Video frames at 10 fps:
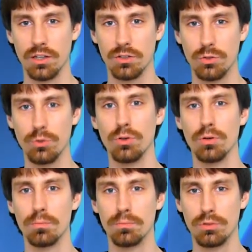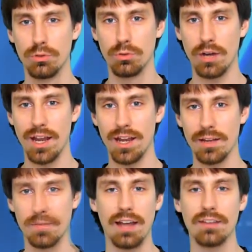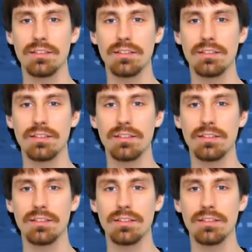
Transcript: to Blu-ray. And this